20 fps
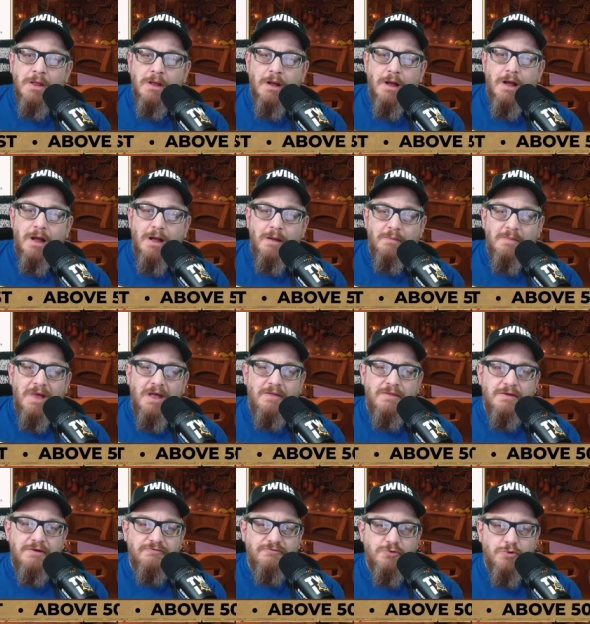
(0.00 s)
And
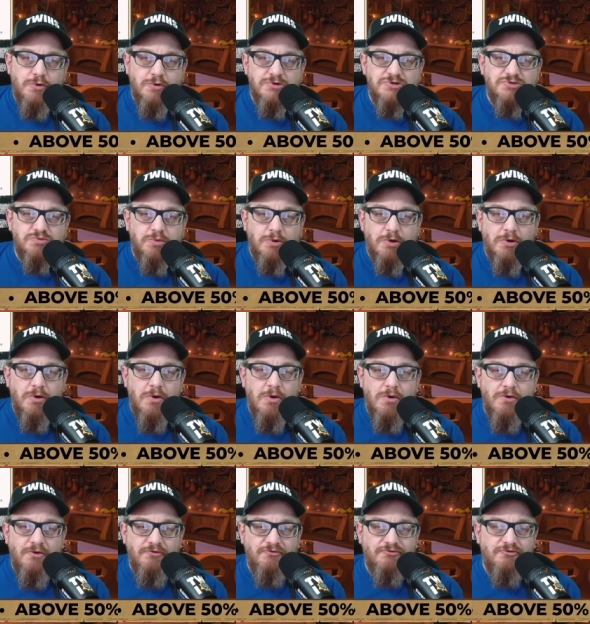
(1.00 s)
then, of course, we're
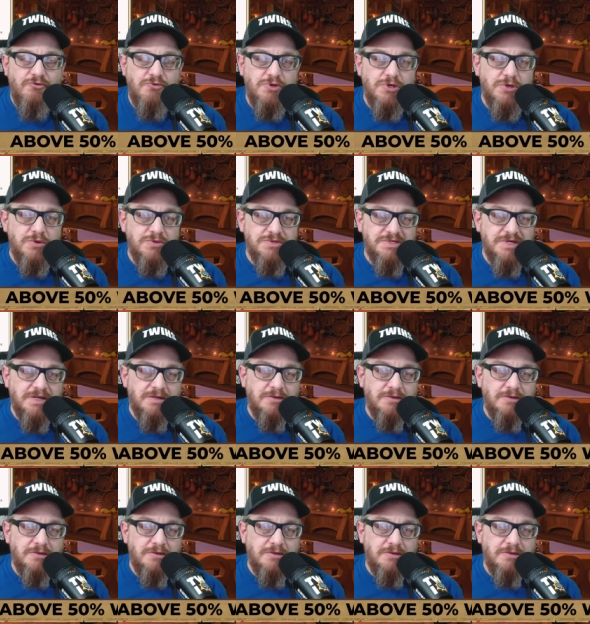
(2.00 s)
also using